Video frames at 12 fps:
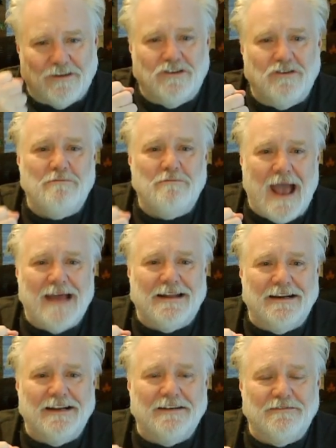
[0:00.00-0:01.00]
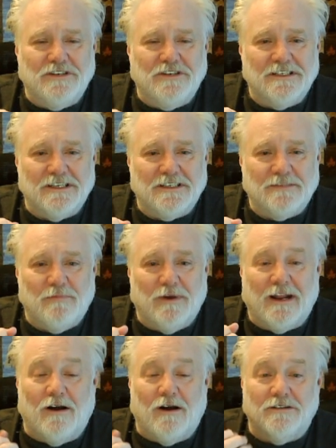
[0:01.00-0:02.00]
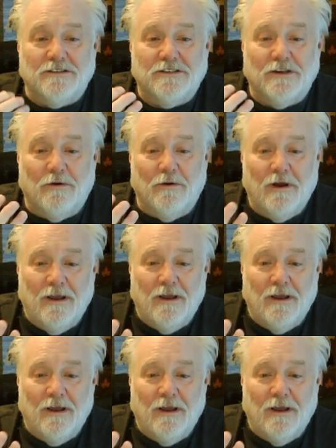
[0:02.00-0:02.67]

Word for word: humanity of Jesus, but I also